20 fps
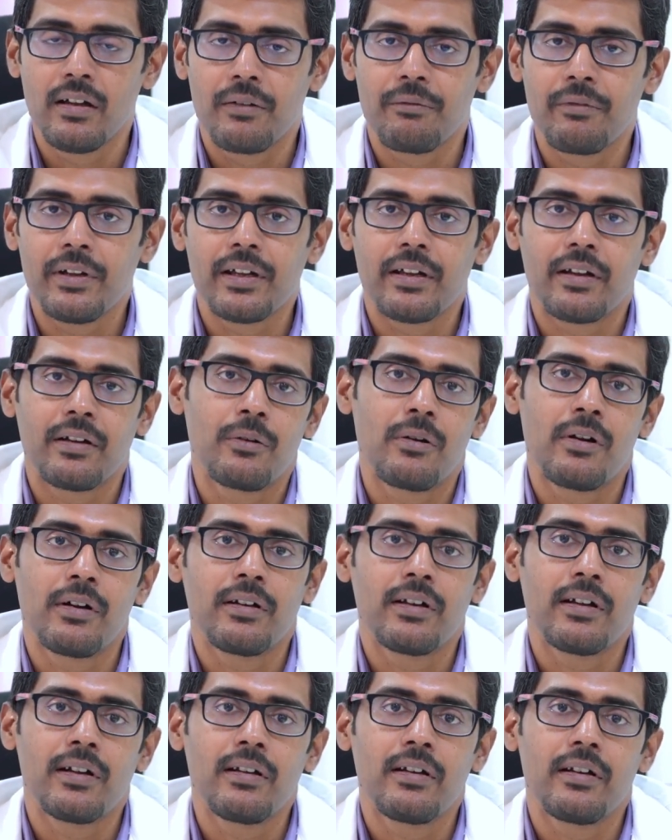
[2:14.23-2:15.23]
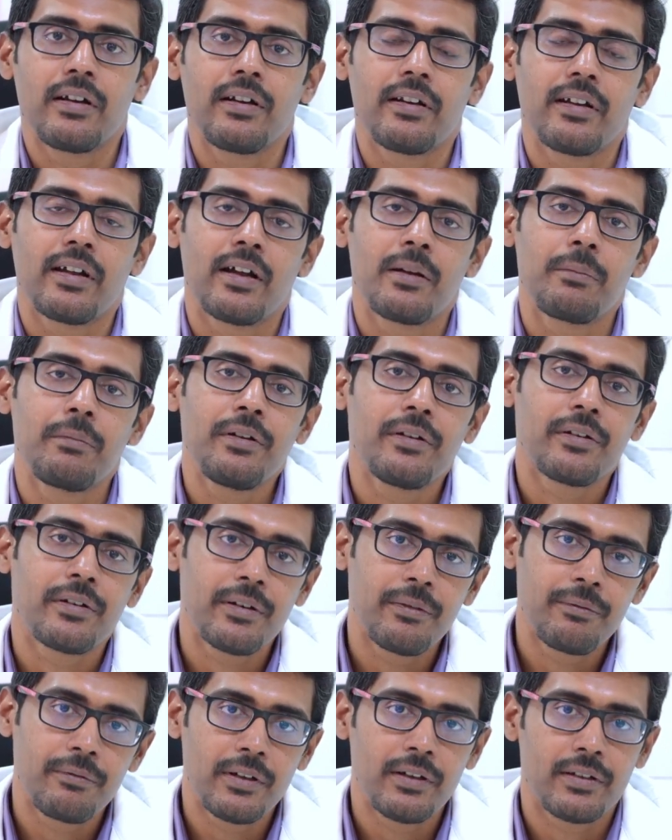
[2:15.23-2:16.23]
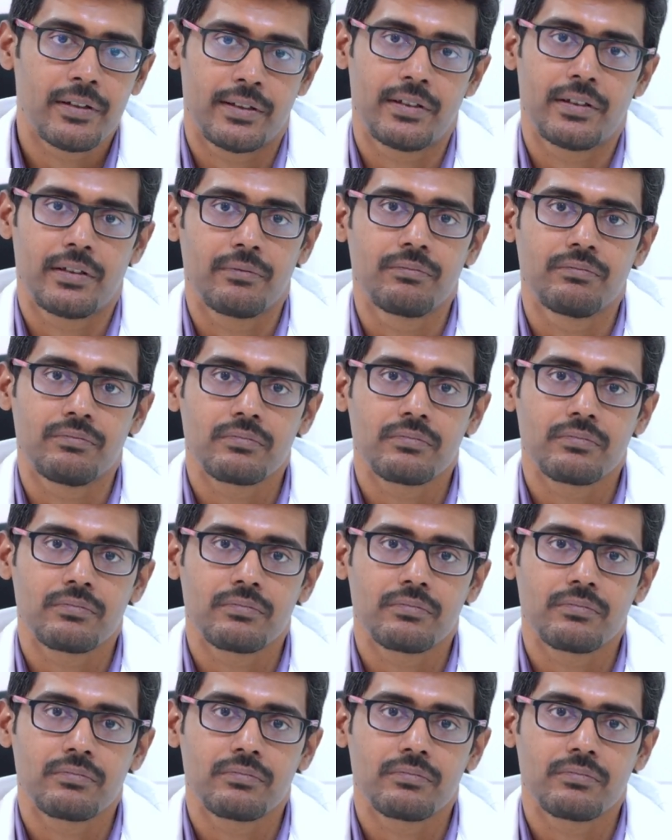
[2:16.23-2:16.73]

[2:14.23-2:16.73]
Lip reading: we cannot tell it can be reversed.